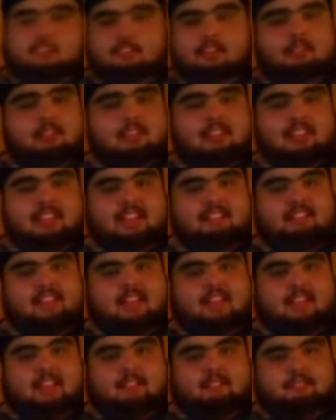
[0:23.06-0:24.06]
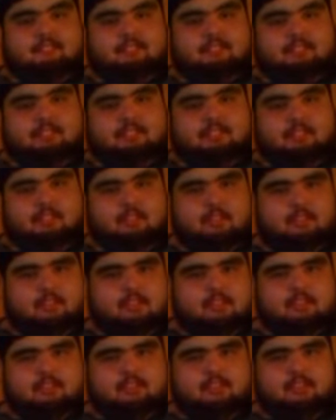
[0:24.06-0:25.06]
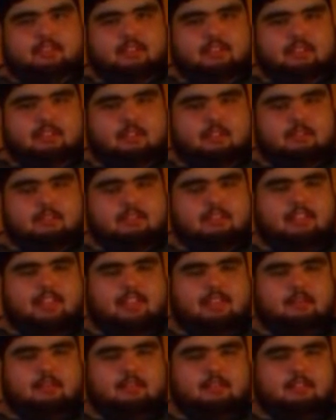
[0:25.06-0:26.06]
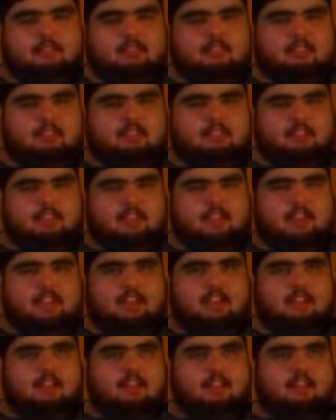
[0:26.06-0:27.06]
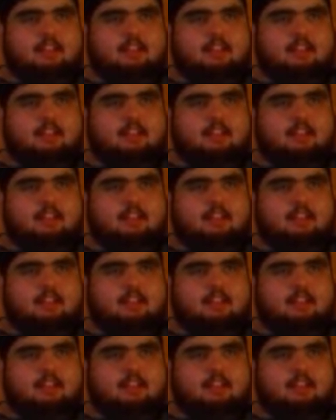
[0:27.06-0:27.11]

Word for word: SummerSlam day. WWE SummerSlam is today.